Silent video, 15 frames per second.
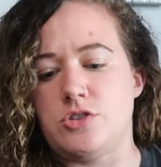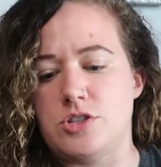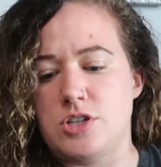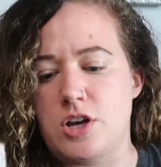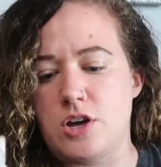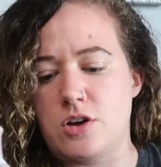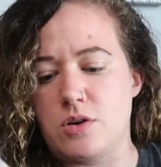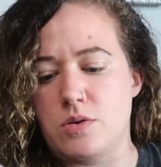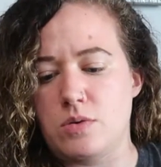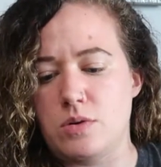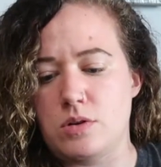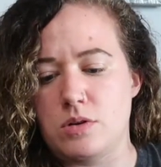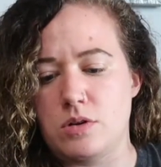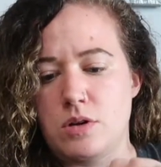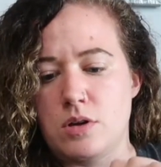Zoe.
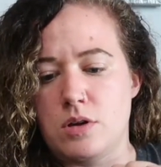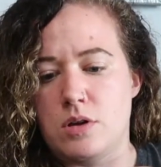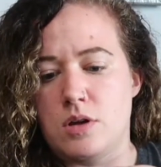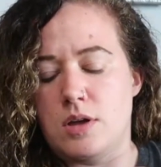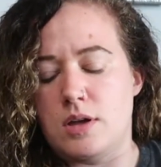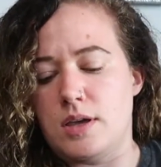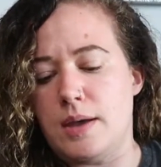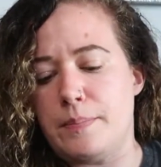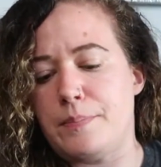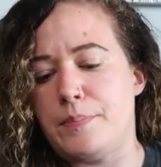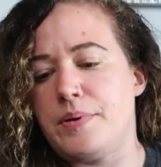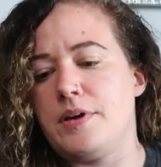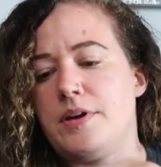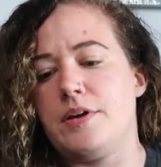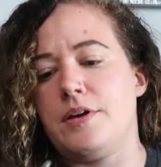Yep.
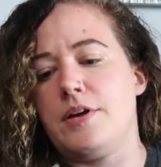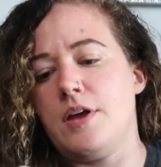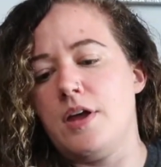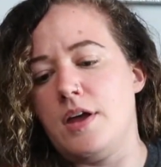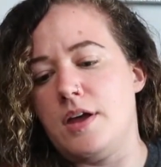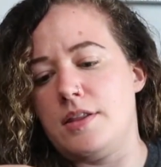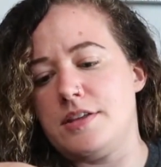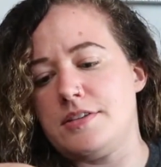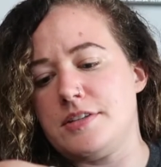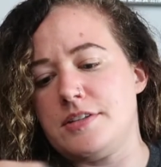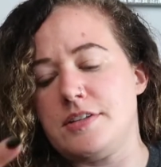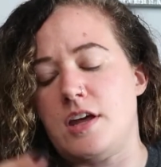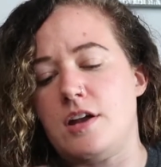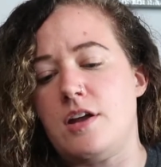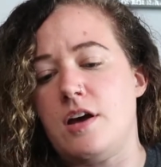This is
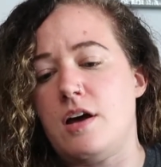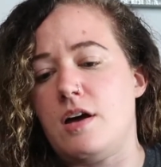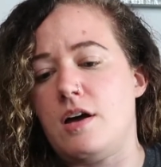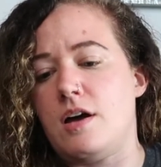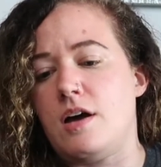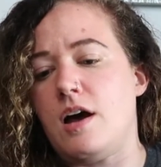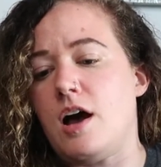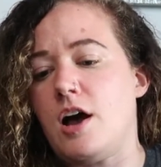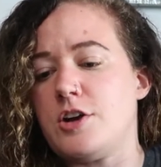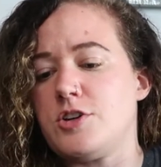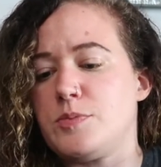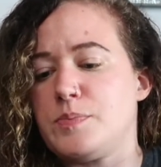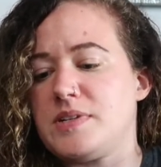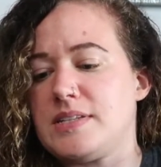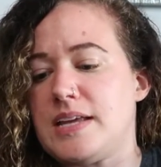an
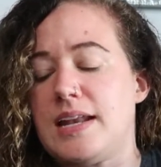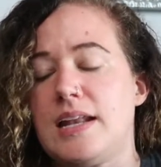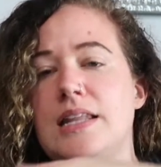100%